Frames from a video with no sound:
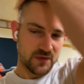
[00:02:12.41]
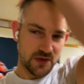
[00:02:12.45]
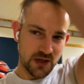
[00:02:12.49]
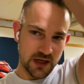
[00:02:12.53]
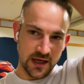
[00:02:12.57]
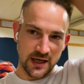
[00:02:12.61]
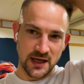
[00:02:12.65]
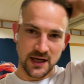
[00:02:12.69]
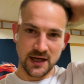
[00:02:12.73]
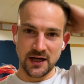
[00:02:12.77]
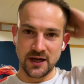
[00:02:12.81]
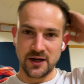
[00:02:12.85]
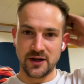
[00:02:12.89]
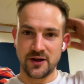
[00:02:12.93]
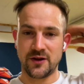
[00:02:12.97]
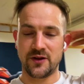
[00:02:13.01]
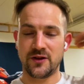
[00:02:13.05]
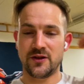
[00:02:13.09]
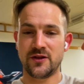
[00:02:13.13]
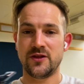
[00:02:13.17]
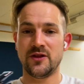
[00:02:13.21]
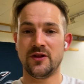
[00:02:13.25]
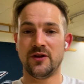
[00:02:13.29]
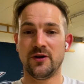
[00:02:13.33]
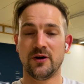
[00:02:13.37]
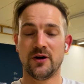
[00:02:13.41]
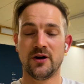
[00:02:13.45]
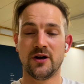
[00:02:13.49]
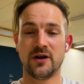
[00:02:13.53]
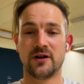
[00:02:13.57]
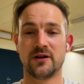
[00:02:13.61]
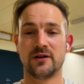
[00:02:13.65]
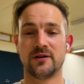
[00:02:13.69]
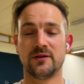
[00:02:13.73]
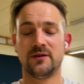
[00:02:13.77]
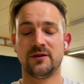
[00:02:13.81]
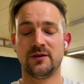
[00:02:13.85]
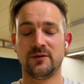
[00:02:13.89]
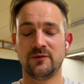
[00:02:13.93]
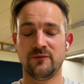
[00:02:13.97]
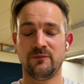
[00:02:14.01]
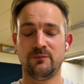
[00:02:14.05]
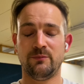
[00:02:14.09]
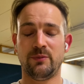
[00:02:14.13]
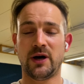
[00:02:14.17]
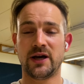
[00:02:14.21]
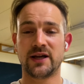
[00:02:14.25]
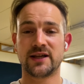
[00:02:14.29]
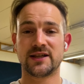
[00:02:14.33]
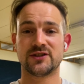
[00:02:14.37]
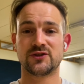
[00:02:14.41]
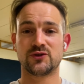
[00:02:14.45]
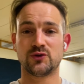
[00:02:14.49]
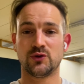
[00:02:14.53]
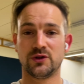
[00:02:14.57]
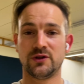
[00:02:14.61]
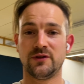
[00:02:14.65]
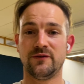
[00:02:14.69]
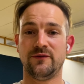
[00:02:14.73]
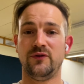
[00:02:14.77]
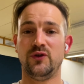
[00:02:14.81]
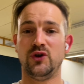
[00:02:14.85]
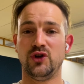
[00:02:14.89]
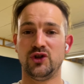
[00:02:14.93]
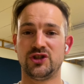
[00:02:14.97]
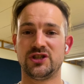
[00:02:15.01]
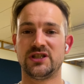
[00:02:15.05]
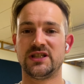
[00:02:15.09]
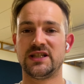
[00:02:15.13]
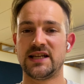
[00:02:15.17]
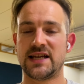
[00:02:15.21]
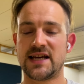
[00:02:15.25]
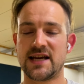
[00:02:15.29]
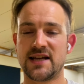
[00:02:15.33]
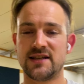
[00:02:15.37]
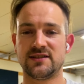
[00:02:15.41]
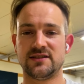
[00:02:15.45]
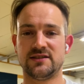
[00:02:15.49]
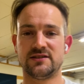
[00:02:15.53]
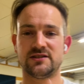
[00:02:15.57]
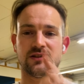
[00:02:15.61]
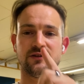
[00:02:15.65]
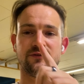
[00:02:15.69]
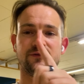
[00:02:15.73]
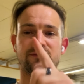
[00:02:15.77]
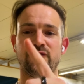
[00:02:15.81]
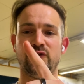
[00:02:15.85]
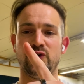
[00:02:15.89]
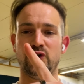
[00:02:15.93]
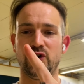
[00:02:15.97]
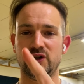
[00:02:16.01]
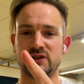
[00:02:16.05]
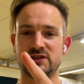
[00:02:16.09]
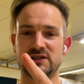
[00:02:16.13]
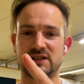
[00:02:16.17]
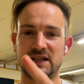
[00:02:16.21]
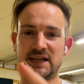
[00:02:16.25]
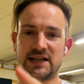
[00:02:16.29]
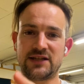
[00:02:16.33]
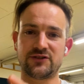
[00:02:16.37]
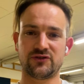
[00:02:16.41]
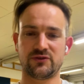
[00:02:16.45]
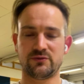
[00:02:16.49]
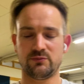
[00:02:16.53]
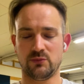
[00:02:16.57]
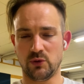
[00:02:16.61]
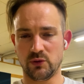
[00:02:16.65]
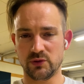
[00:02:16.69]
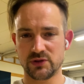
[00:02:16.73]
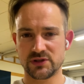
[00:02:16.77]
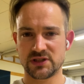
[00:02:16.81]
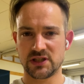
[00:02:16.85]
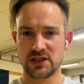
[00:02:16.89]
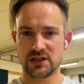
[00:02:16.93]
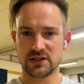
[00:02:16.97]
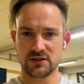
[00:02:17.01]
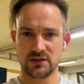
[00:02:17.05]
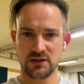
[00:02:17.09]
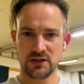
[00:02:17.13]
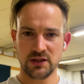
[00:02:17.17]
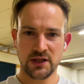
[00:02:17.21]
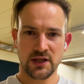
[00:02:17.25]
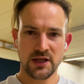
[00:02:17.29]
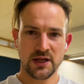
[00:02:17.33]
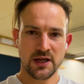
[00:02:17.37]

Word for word: Uh, the bike is called the Verge TS. It's our first electric motorcycle.